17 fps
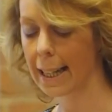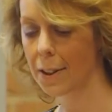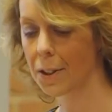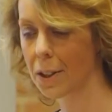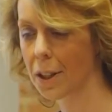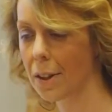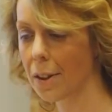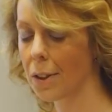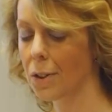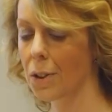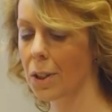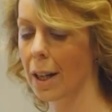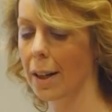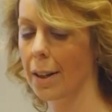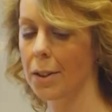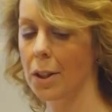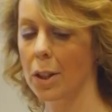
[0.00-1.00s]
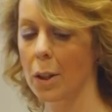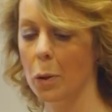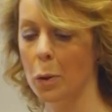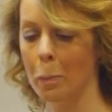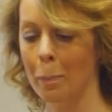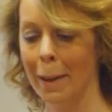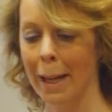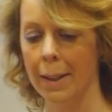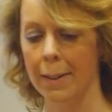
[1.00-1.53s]
So you can start to do
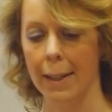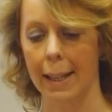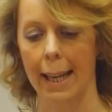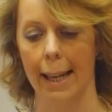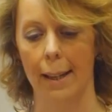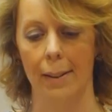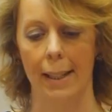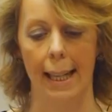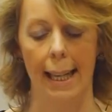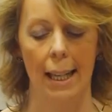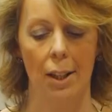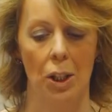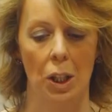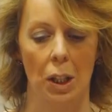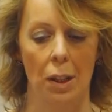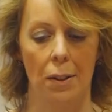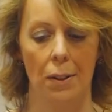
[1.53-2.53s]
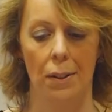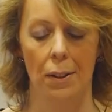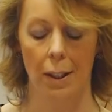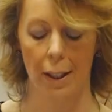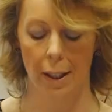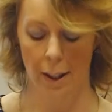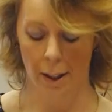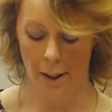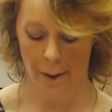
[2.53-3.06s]
some basic calculations
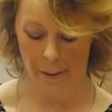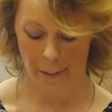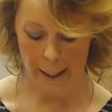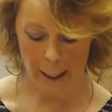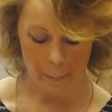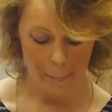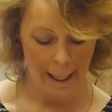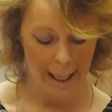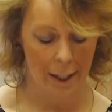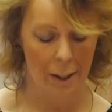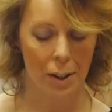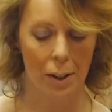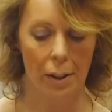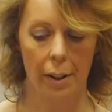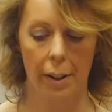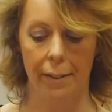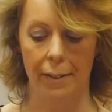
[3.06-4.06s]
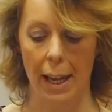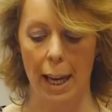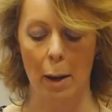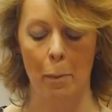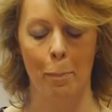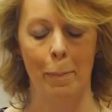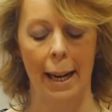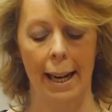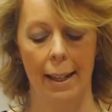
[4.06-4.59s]
on that page of the
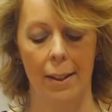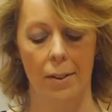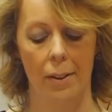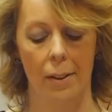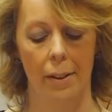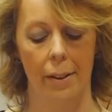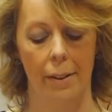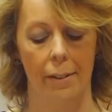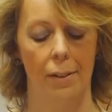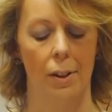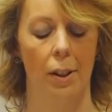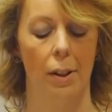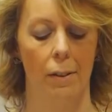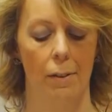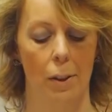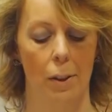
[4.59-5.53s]
impact of the new